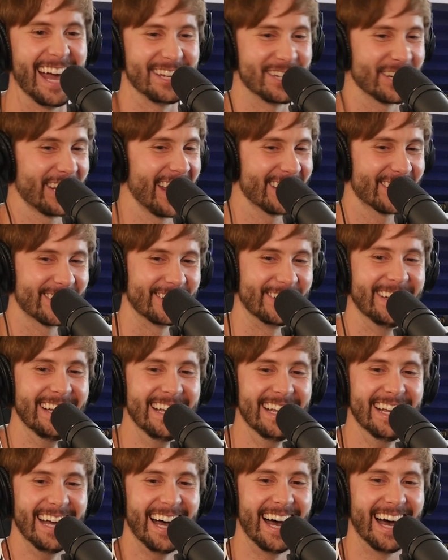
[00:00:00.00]
educational.
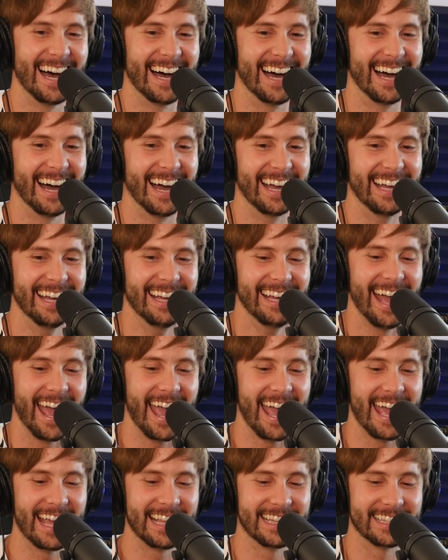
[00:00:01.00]
Uh,
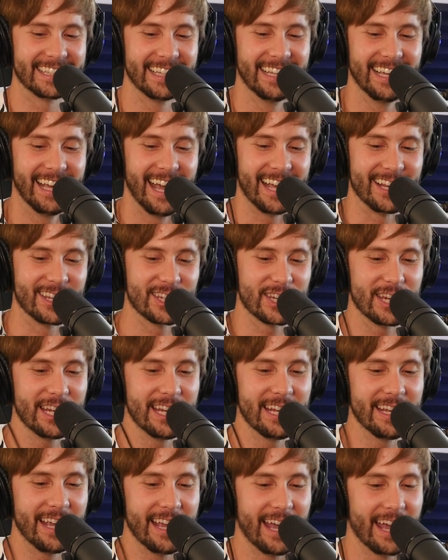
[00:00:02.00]
and and
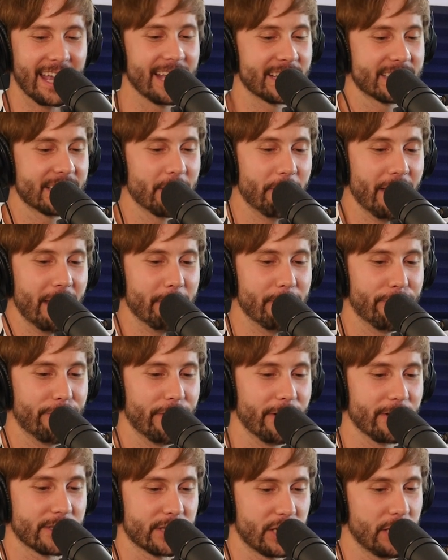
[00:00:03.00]
she, I guess the baby
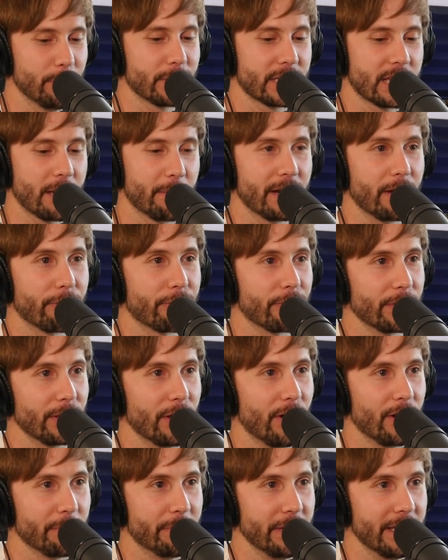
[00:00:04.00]
fell. She was coming up from
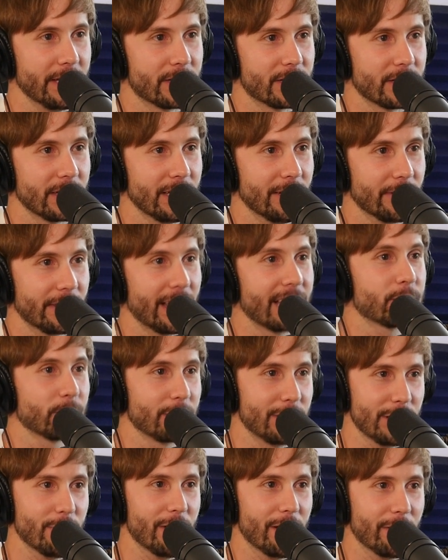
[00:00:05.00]
Long Beach. You know, that's
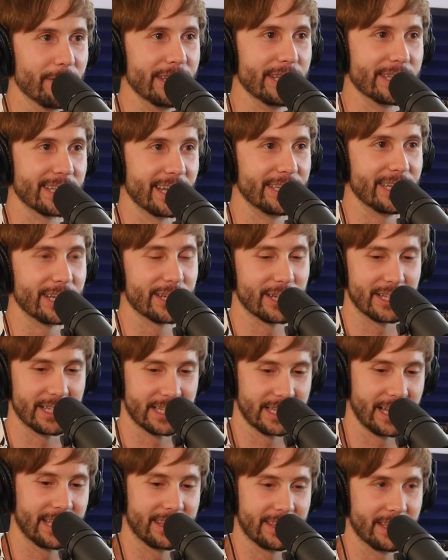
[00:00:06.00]
what you hear at these auditions
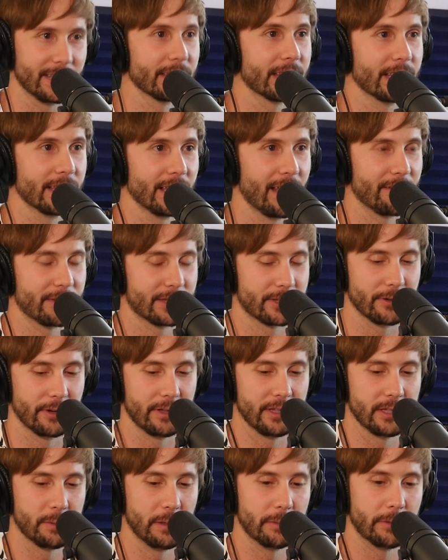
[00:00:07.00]
is like the, the life story
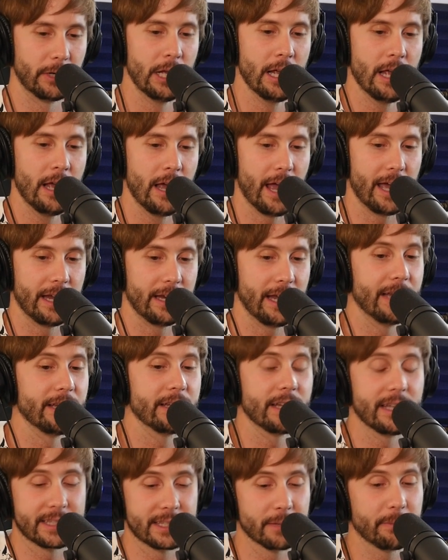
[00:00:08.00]
of these people. Yeah. And,
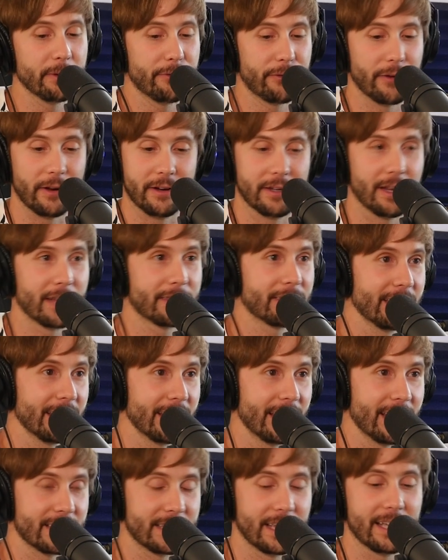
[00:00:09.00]
and and to be fair, nothing
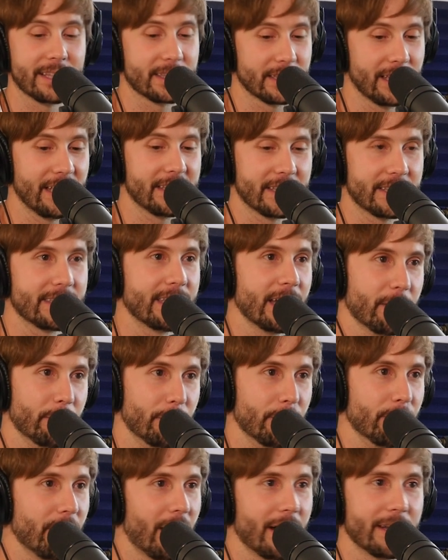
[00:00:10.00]
against it's it's a
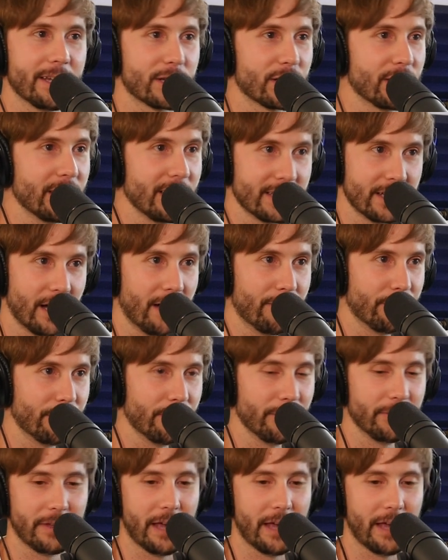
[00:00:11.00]
terrible auditioning is awful.